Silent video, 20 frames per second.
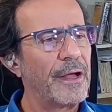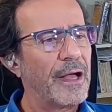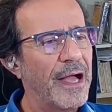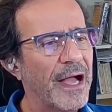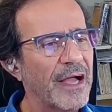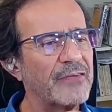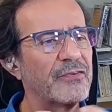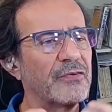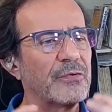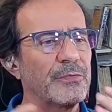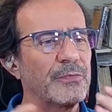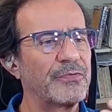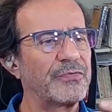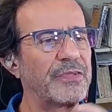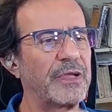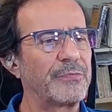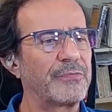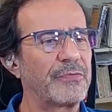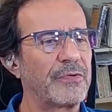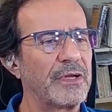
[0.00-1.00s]
actionable
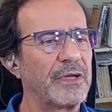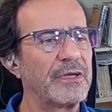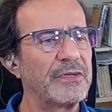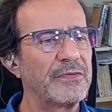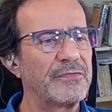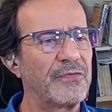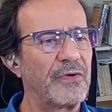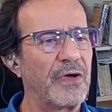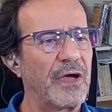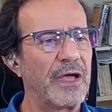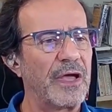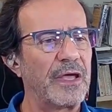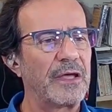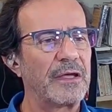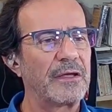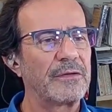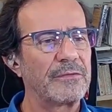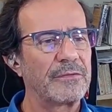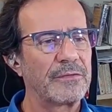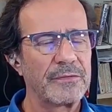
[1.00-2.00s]
steps
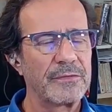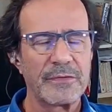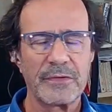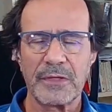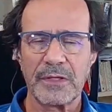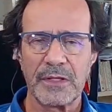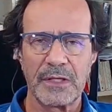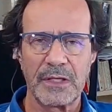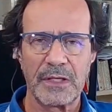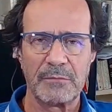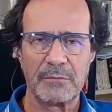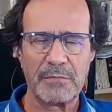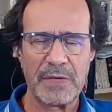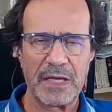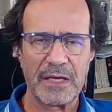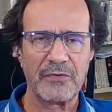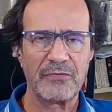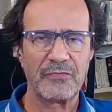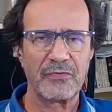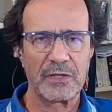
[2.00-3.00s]
identifying and
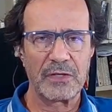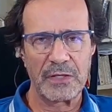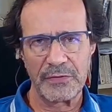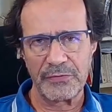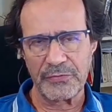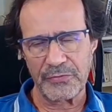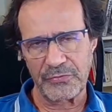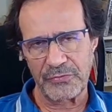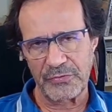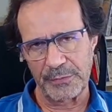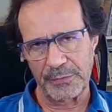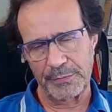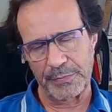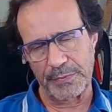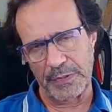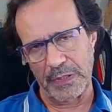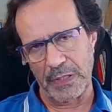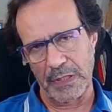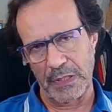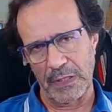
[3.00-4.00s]
managing leadership
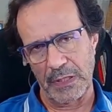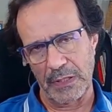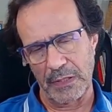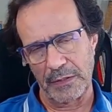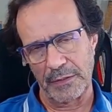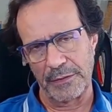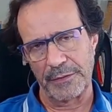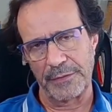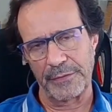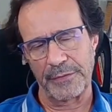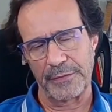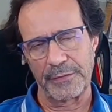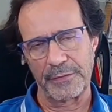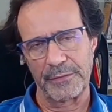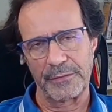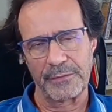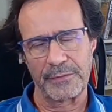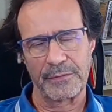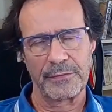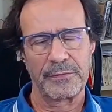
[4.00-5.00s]
and
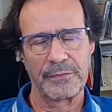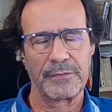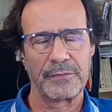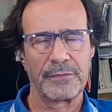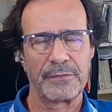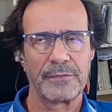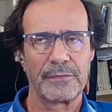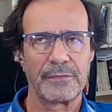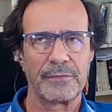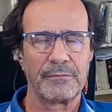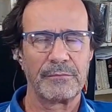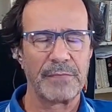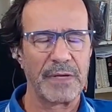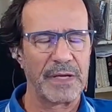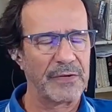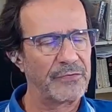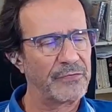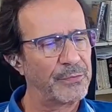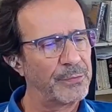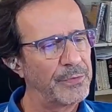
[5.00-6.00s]

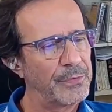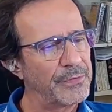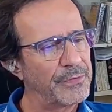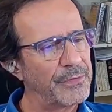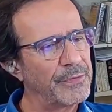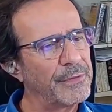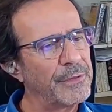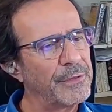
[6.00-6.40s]
management.